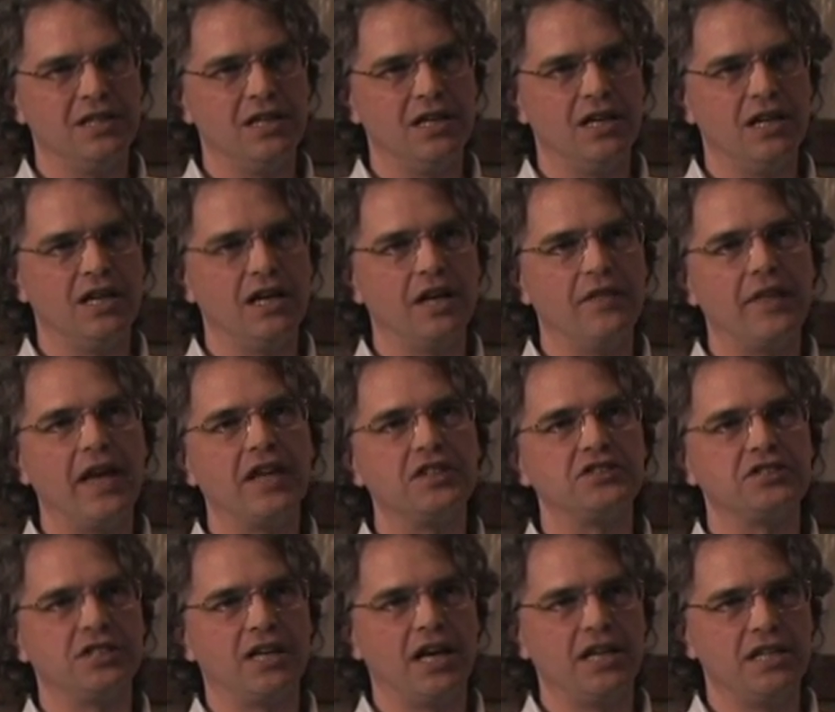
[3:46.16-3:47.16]
Uh, and
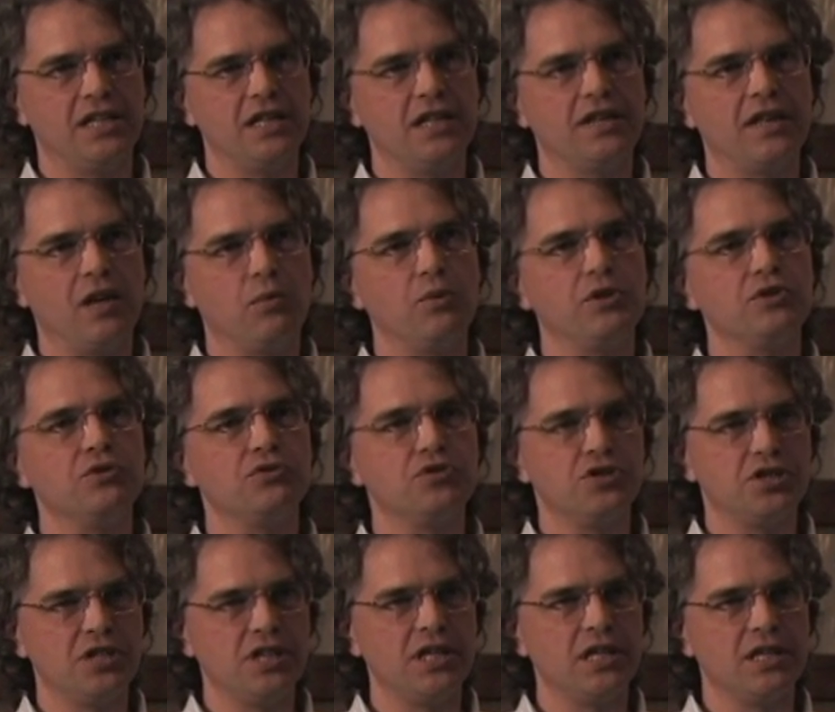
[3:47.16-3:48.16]
that's the idea that when you
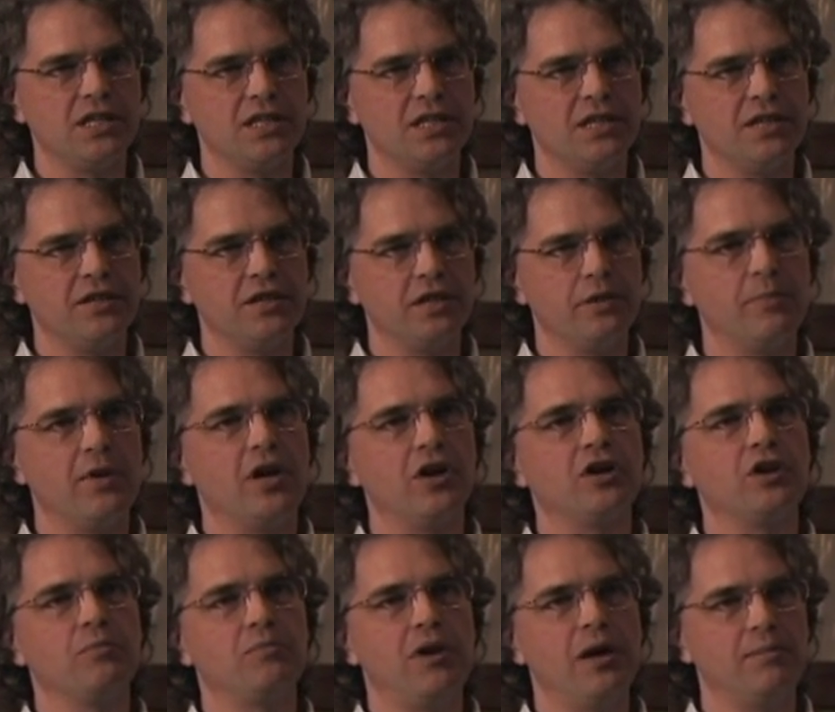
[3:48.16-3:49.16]
see it, the
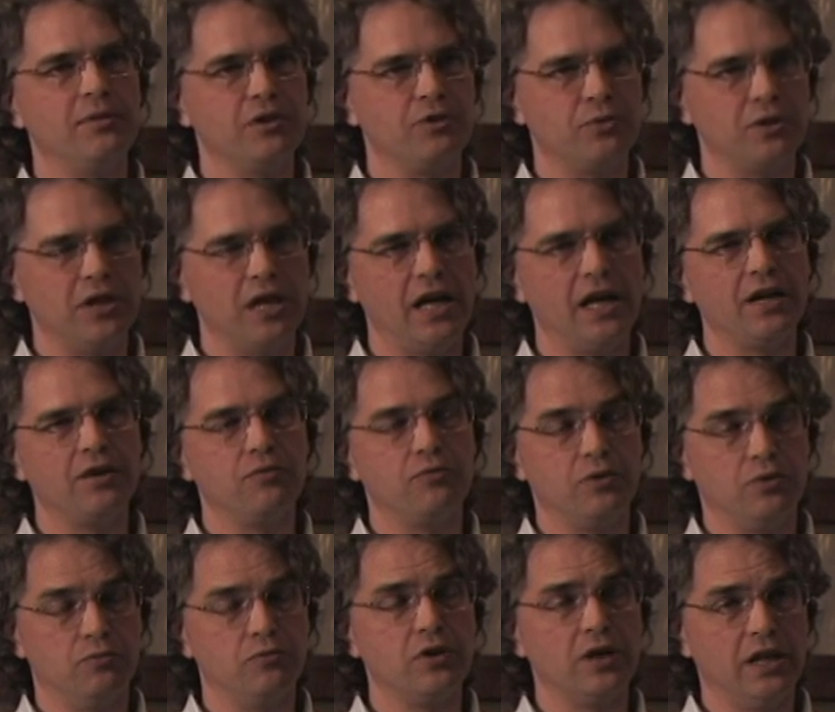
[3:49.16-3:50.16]
American public rela
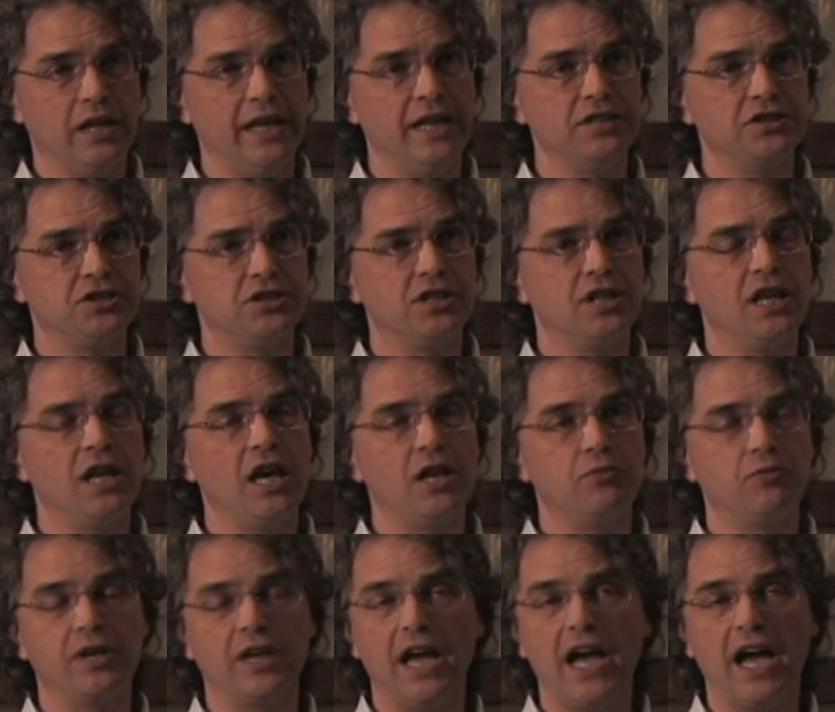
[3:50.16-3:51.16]
relates and
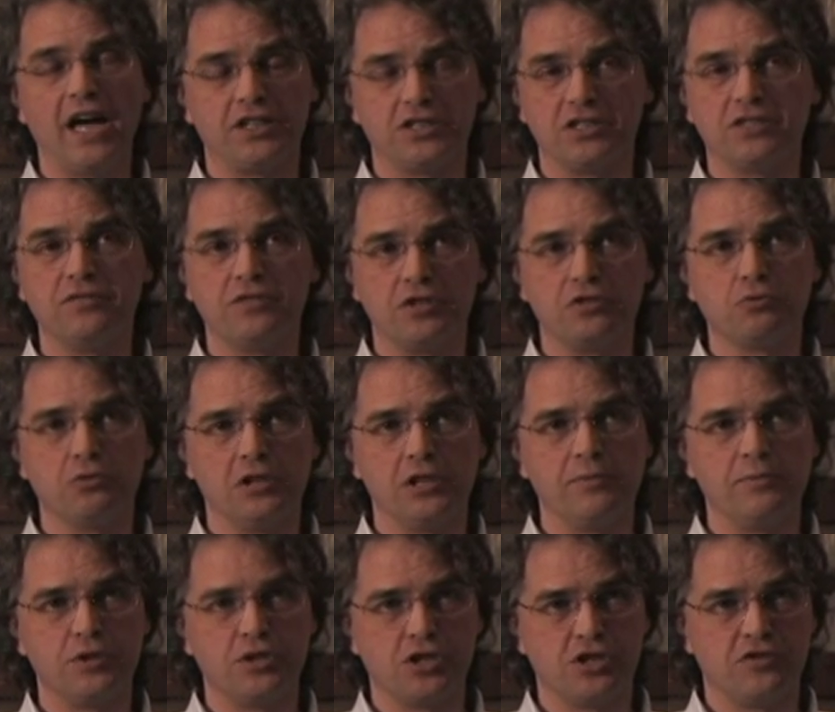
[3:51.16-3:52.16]
reacts to visual
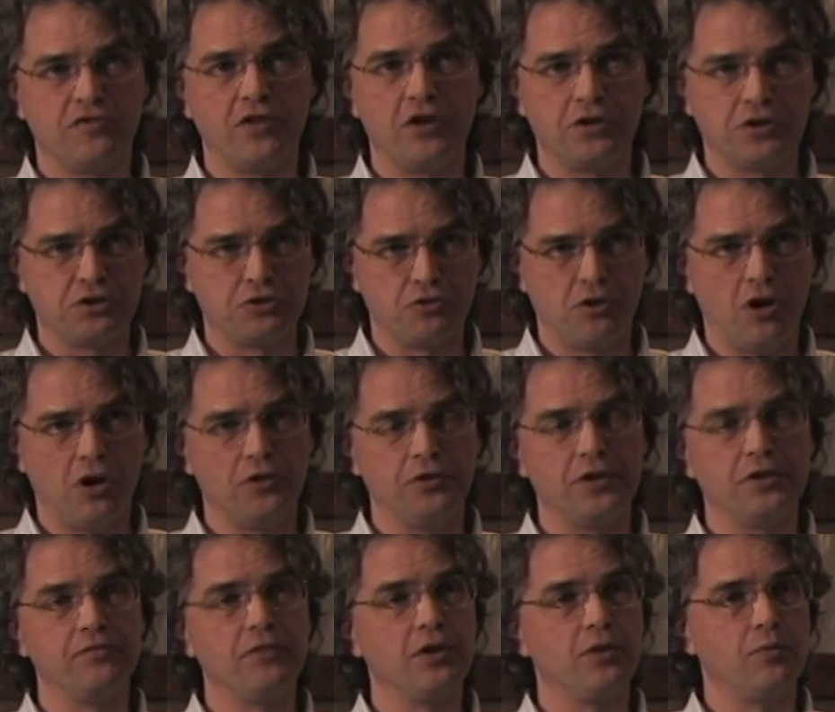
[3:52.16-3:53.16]
images very strongly
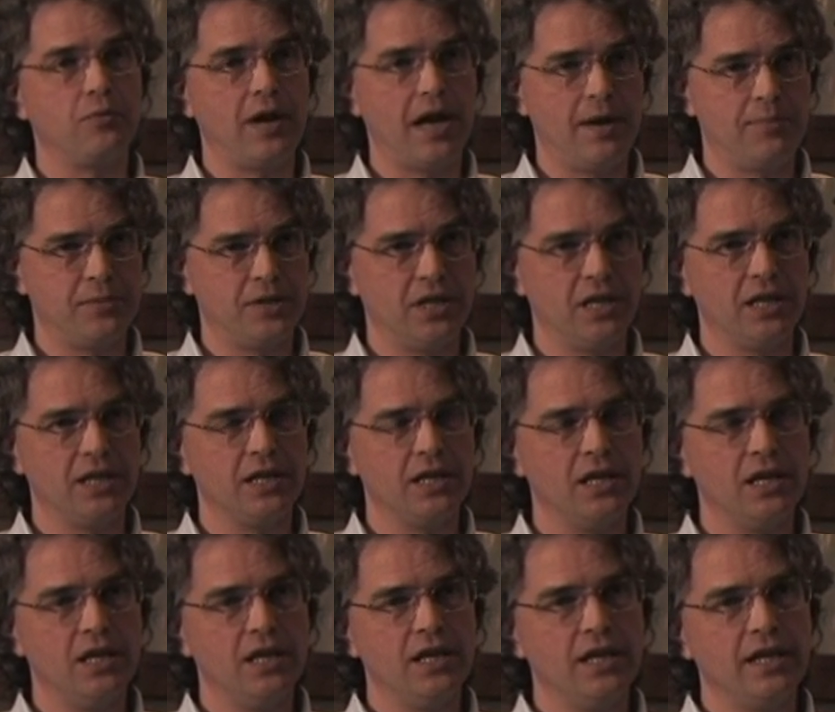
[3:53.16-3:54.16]
and very rapidly.
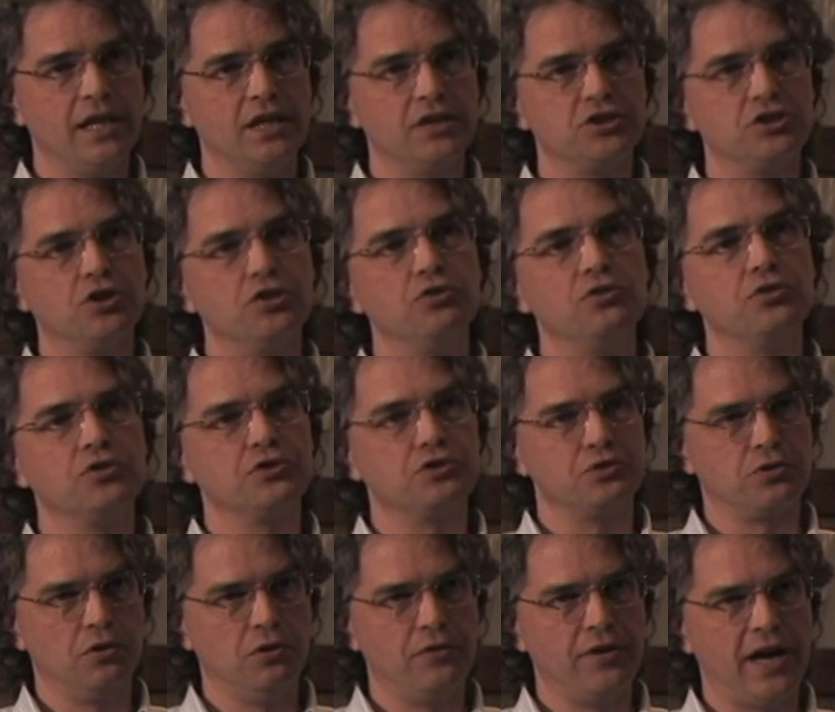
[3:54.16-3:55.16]
And so you
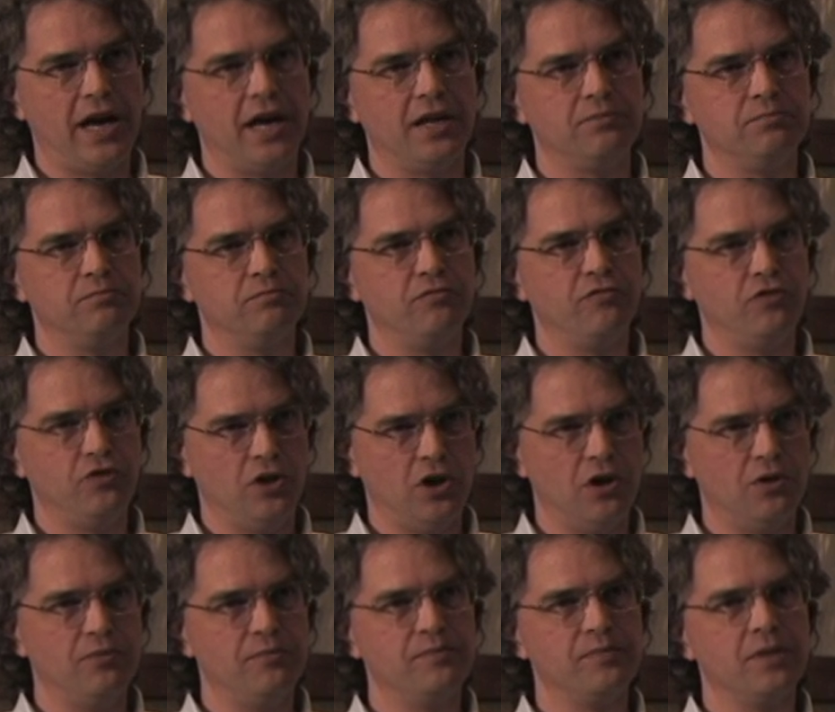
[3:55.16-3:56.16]
control that
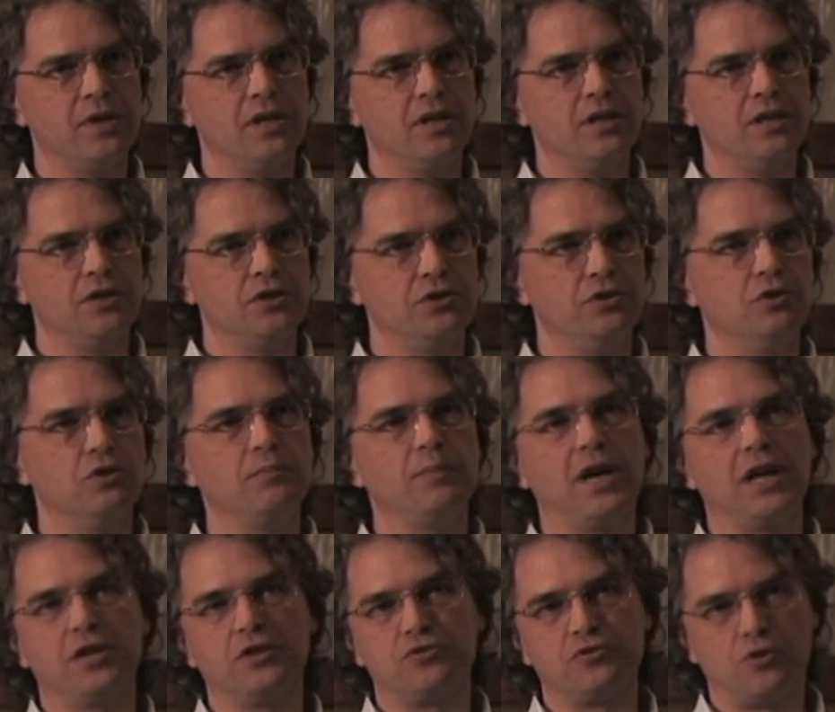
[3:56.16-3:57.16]
flow. You do it
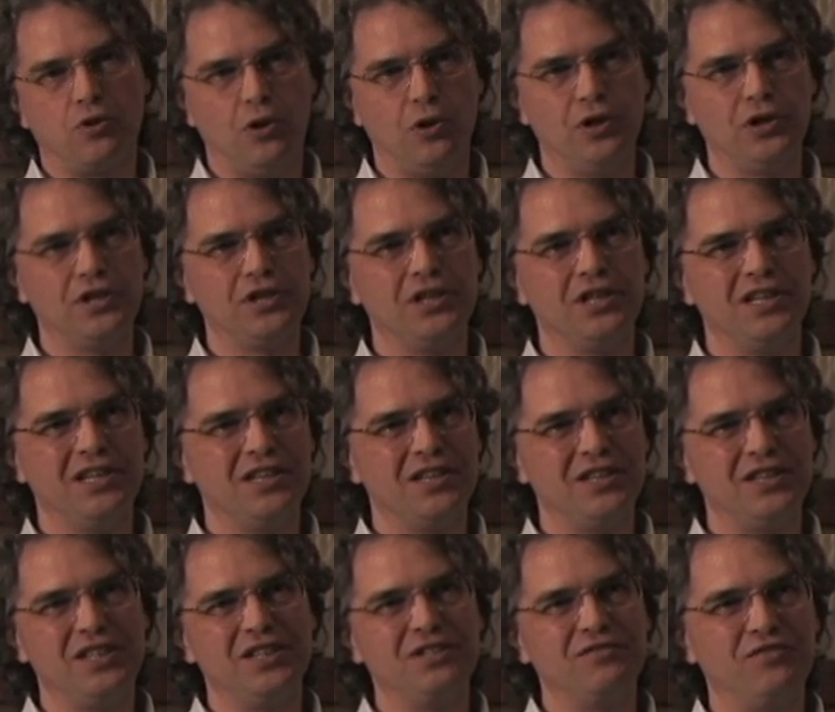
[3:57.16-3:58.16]
by controlling
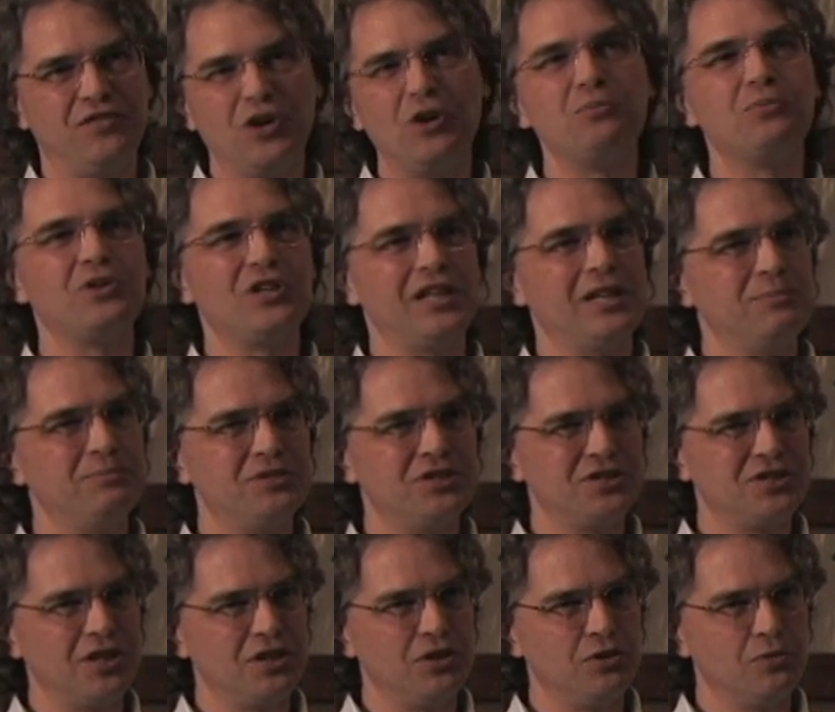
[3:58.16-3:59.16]
the film
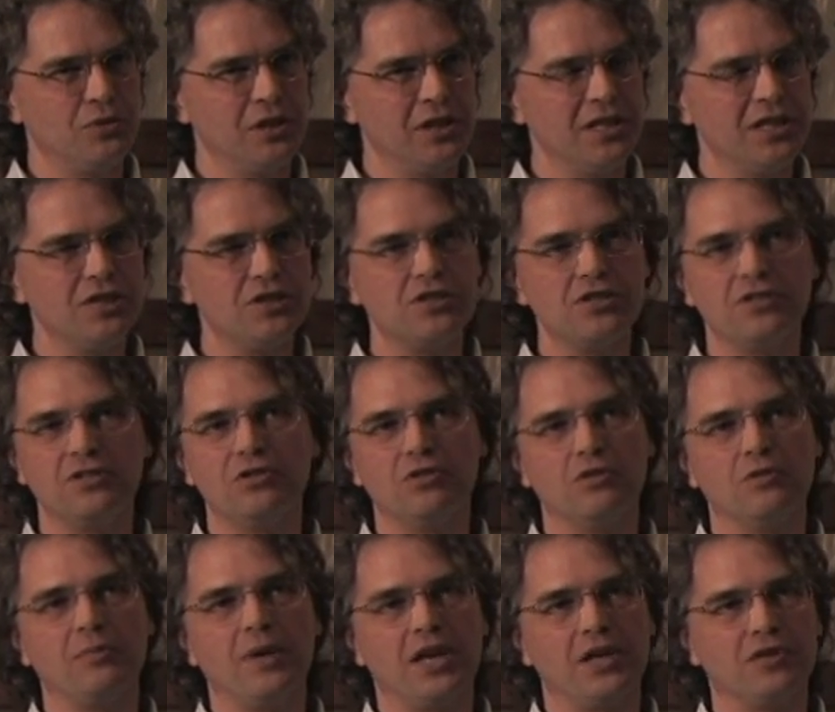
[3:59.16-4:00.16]
clips that you release. You do it by